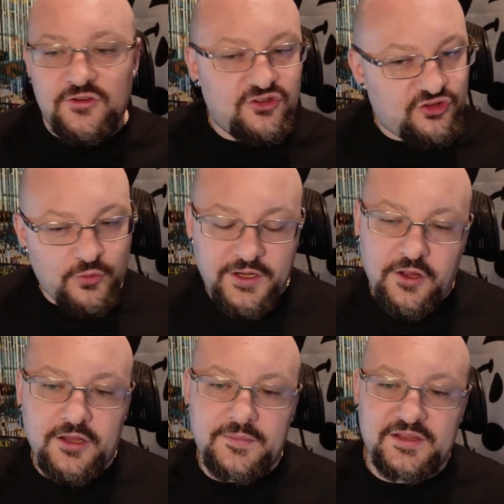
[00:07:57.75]
Join
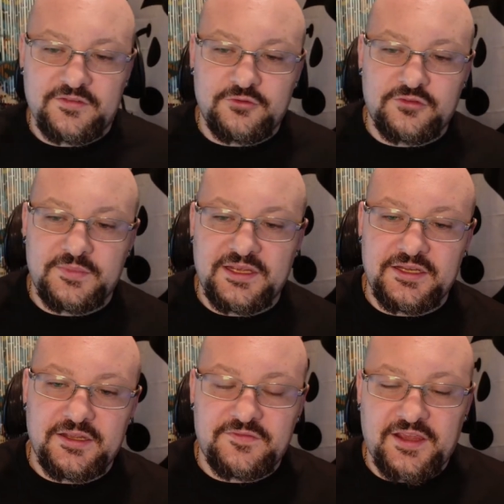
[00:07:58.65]
all of my social
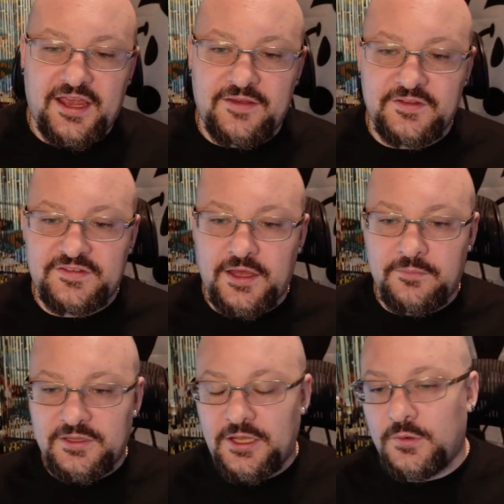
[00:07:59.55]
media if you haven't down
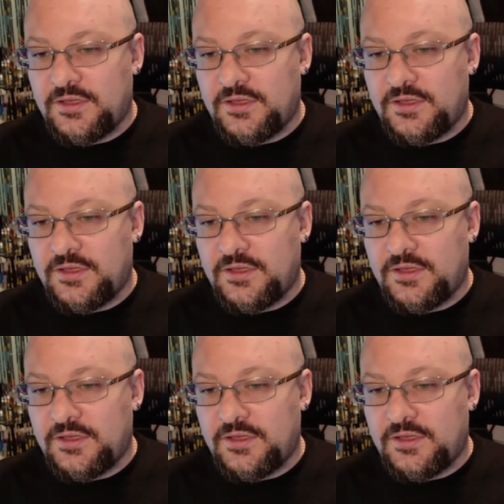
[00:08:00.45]
below.